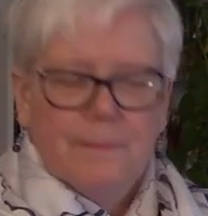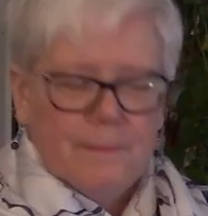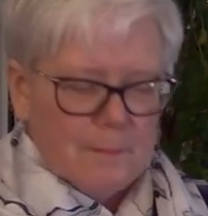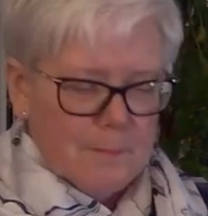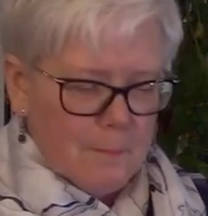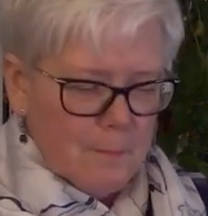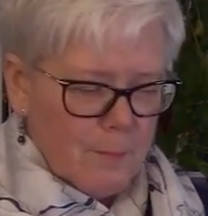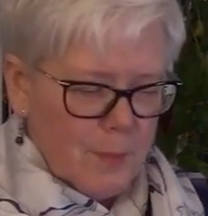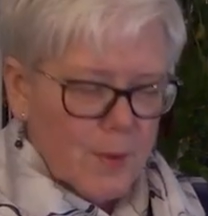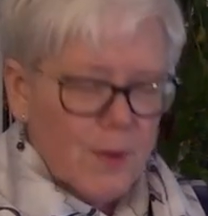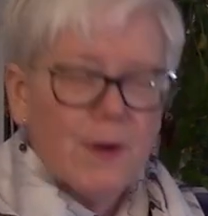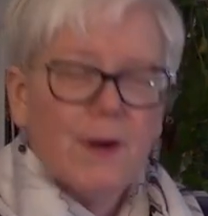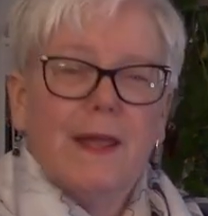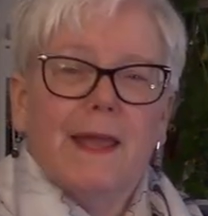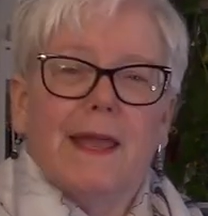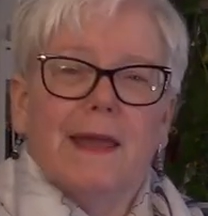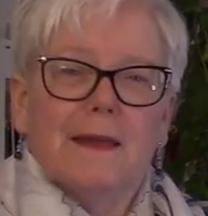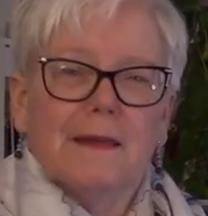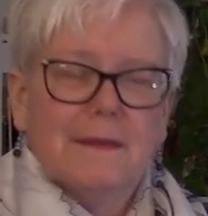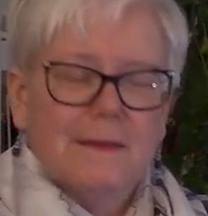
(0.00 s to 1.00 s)

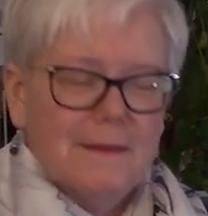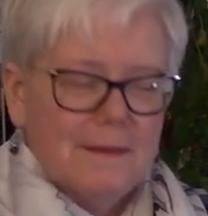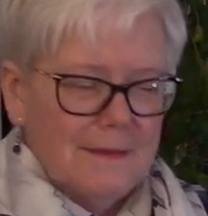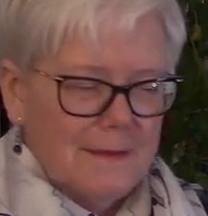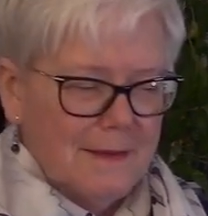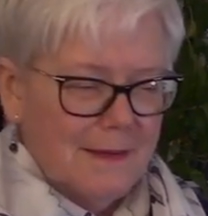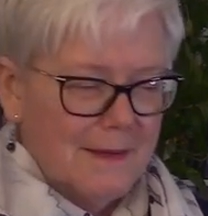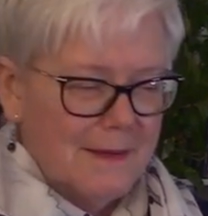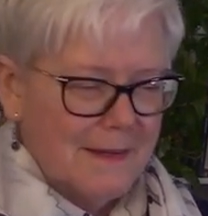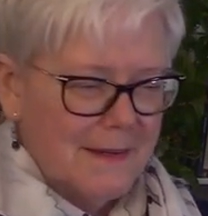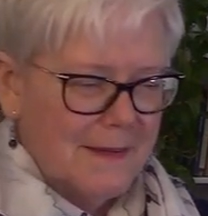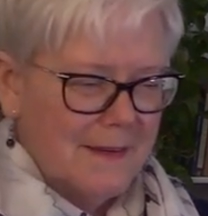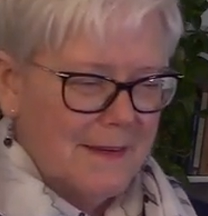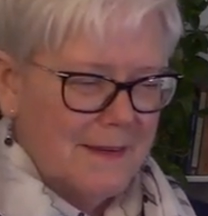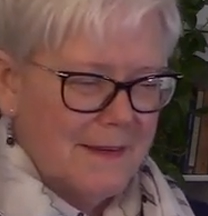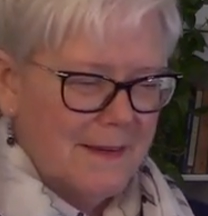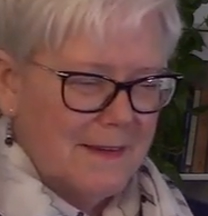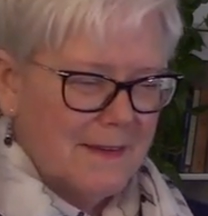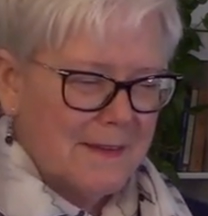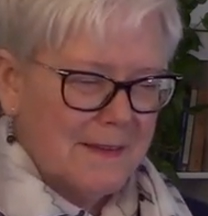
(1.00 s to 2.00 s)
burning it,
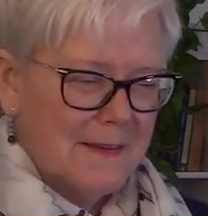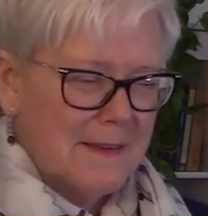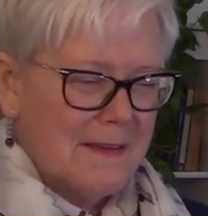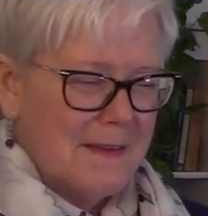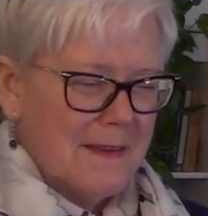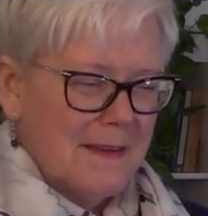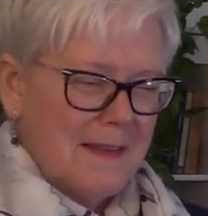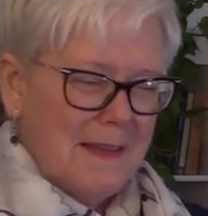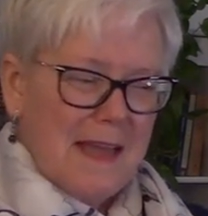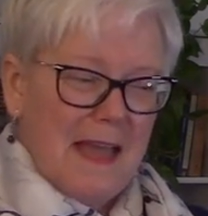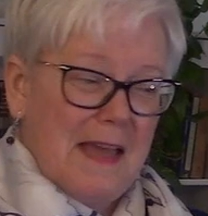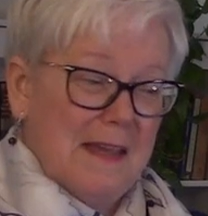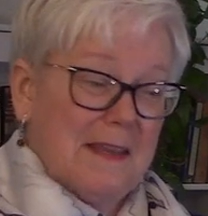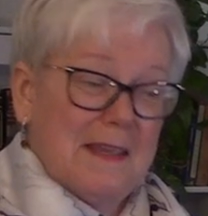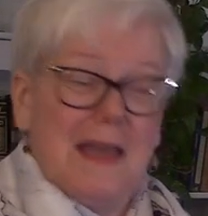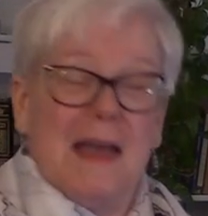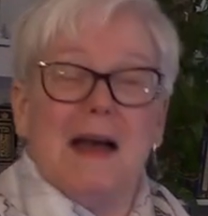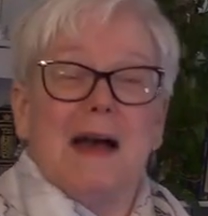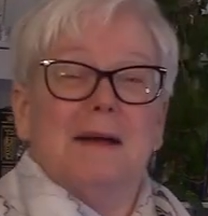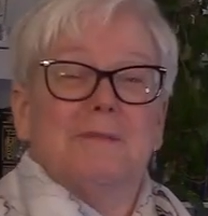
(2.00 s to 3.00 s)
and
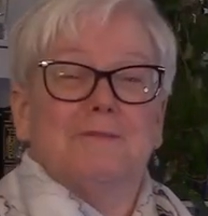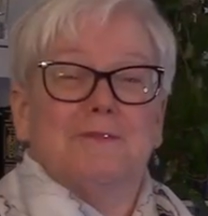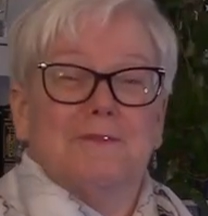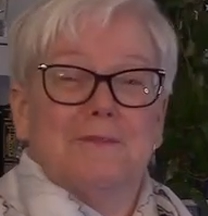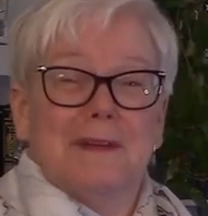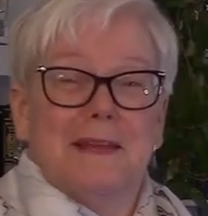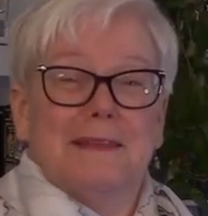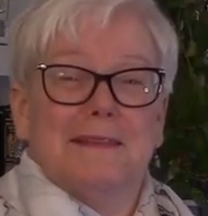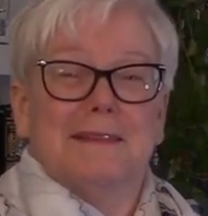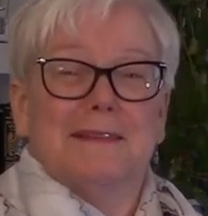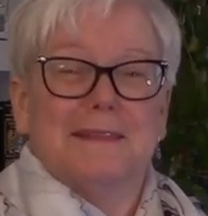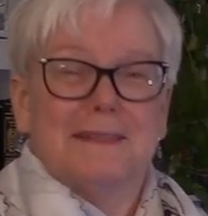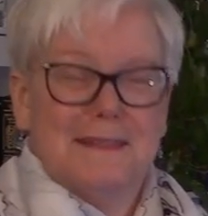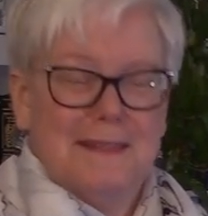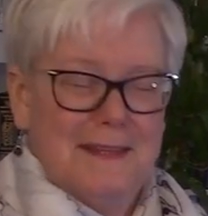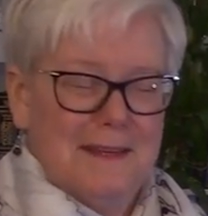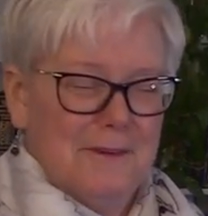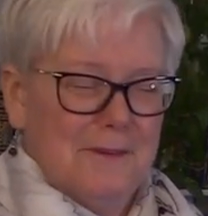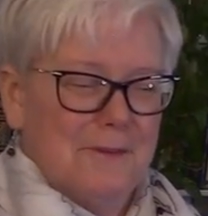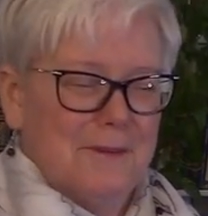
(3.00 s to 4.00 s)
capturing the
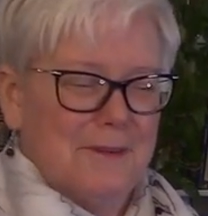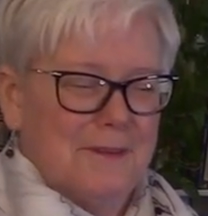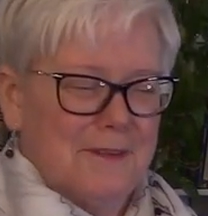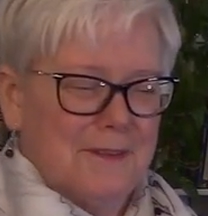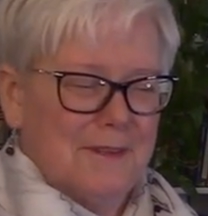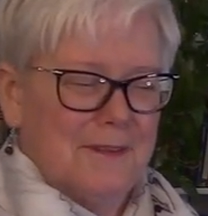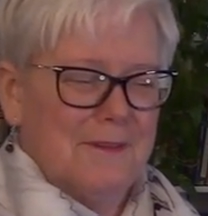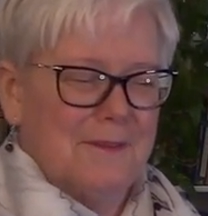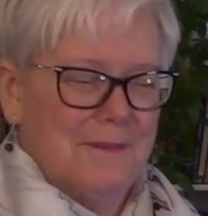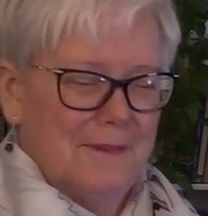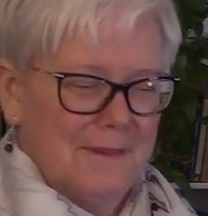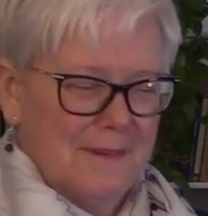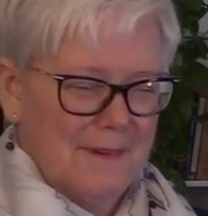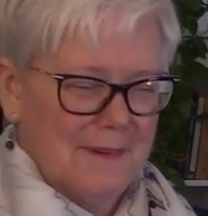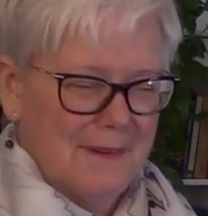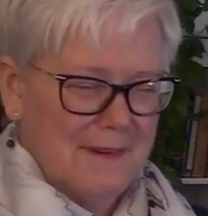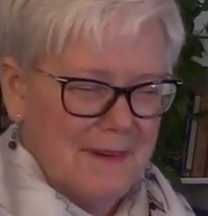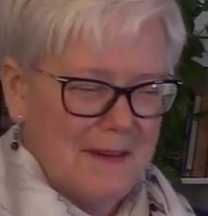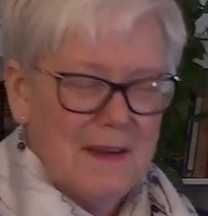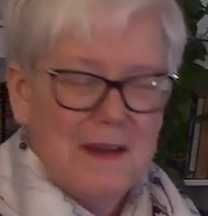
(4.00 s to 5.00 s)
CO2.
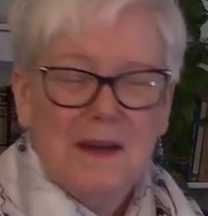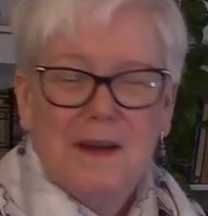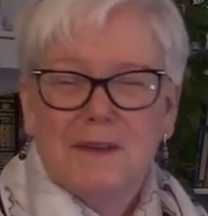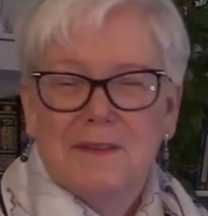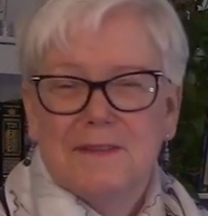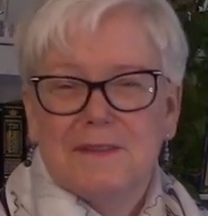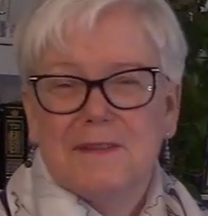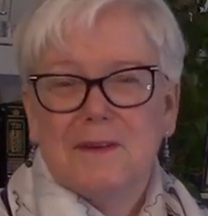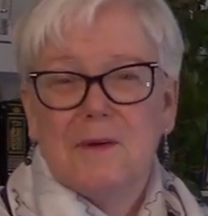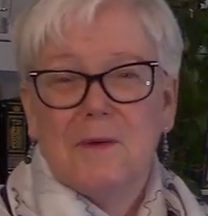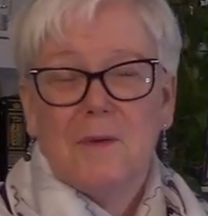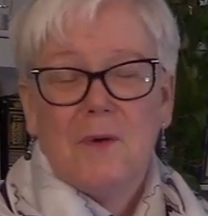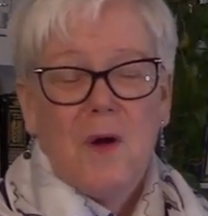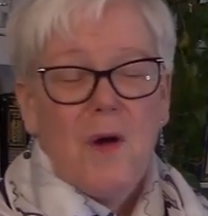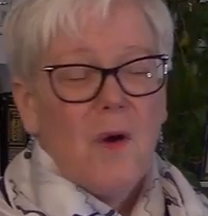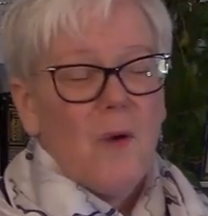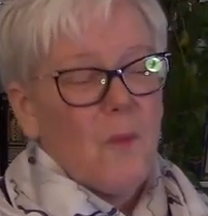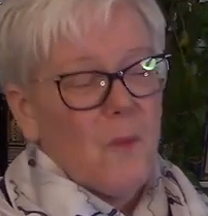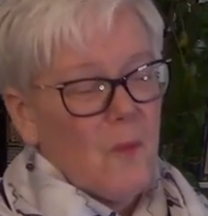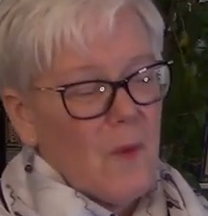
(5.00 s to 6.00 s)
So
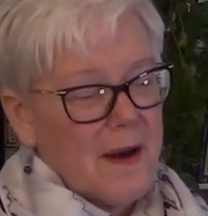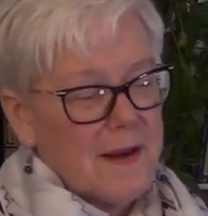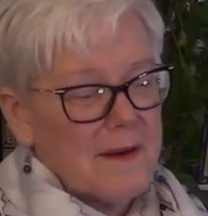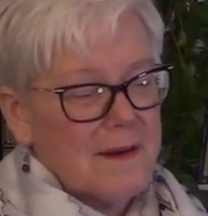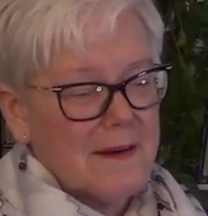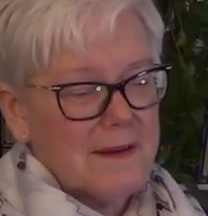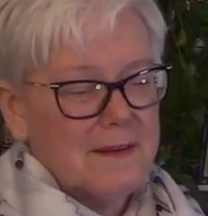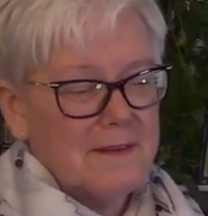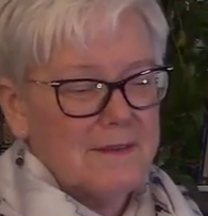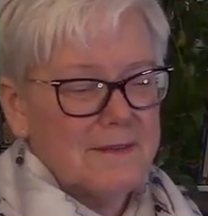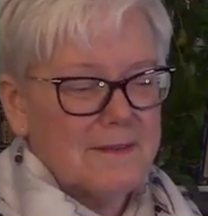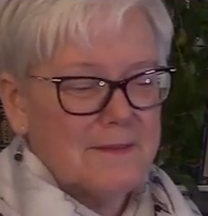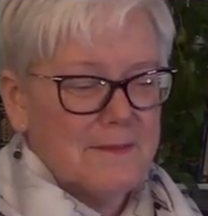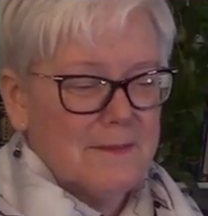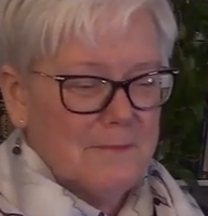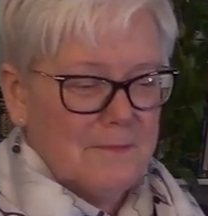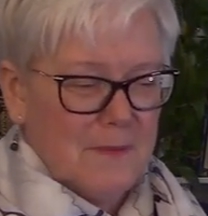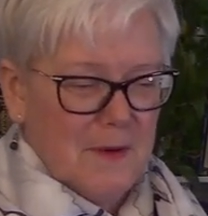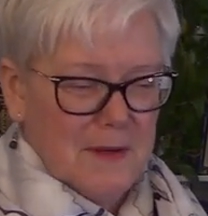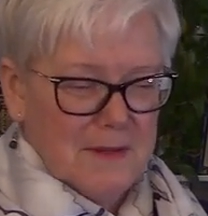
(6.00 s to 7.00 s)
why not use
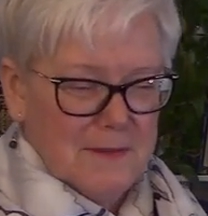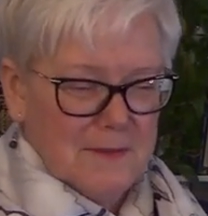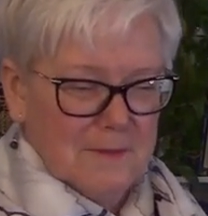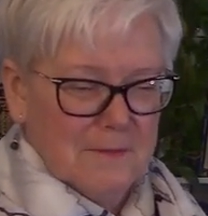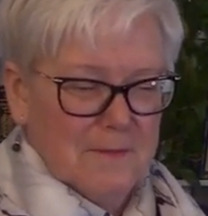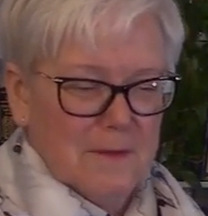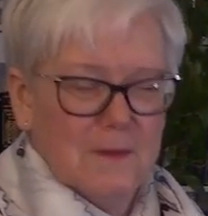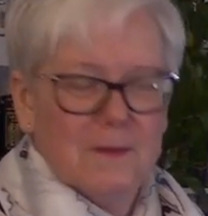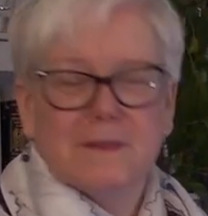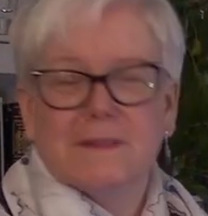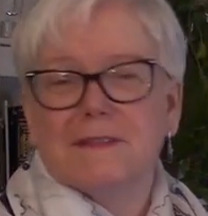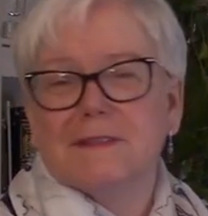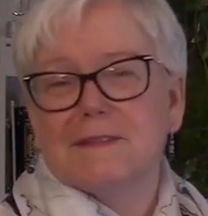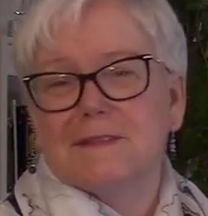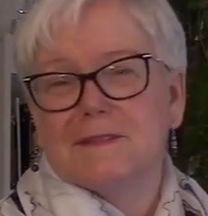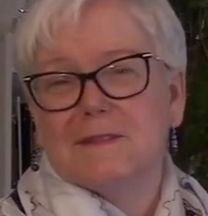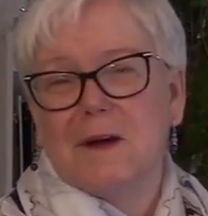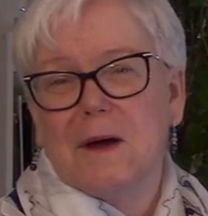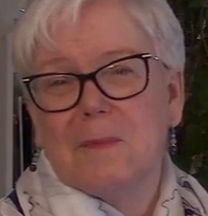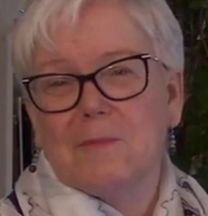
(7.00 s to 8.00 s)
fossil fuels and
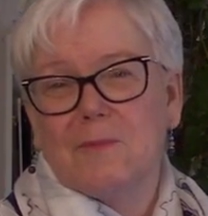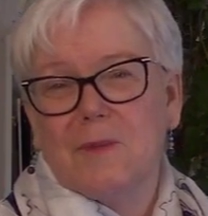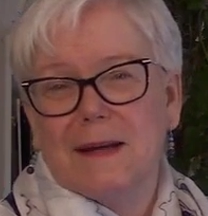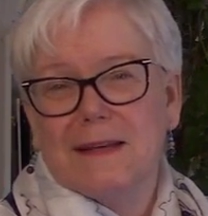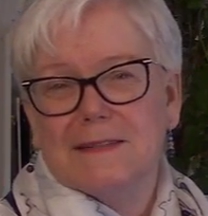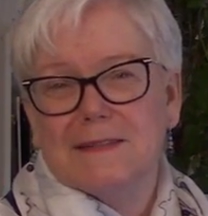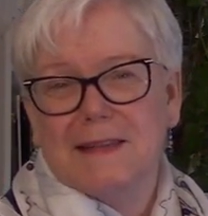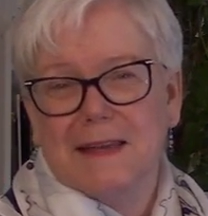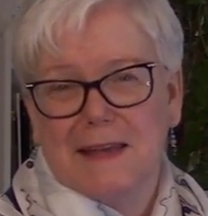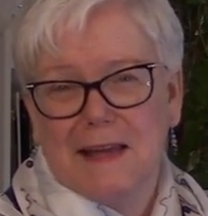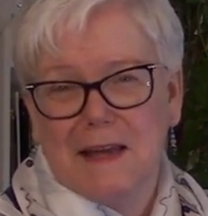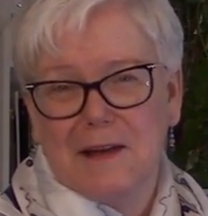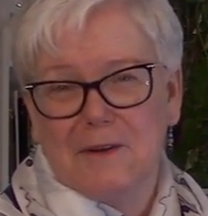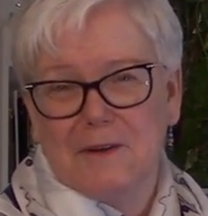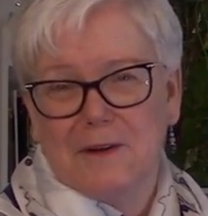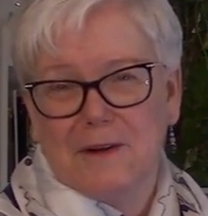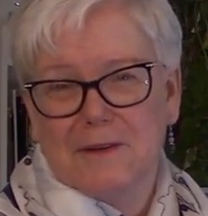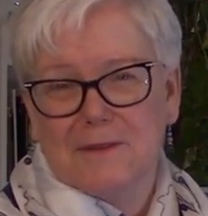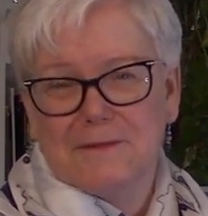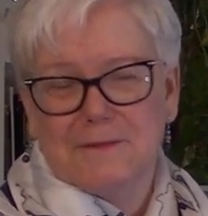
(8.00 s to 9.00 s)
stop wasting
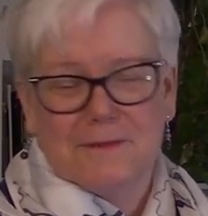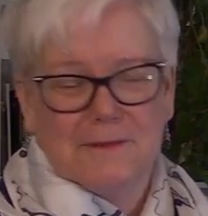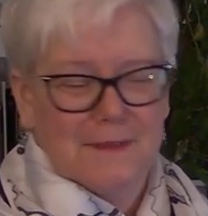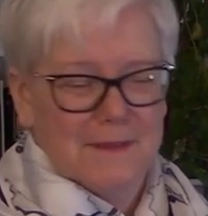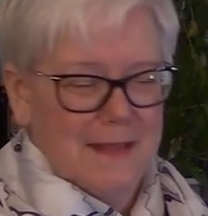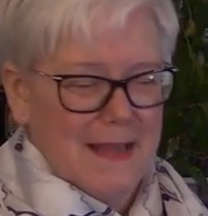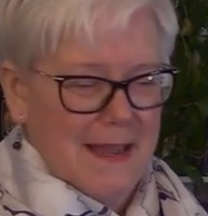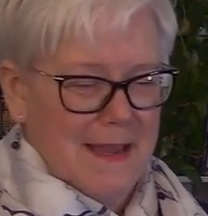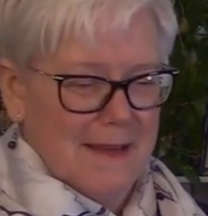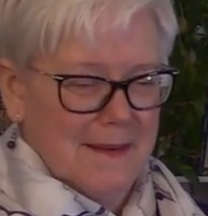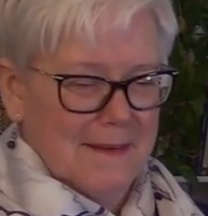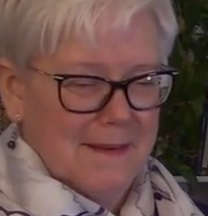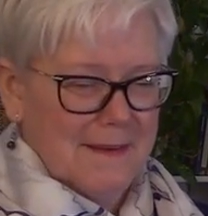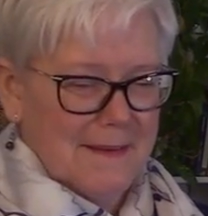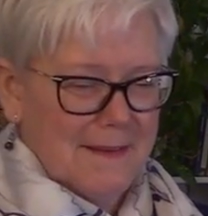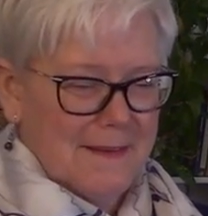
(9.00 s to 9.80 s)
agricultural land?